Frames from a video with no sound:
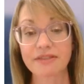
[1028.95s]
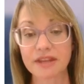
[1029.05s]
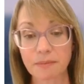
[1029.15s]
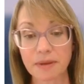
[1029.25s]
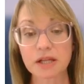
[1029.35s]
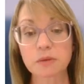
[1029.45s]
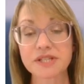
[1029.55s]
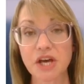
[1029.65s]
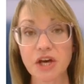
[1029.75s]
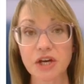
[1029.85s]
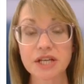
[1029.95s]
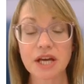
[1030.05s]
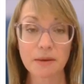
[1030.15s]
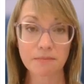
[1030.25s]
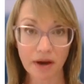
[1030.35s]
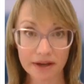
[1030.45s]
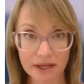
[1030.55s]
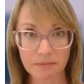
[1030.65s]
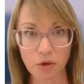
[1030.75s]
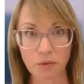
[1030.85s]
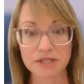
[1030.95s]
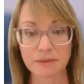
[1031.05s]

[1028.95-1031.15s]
and the appeal was heard by the Employment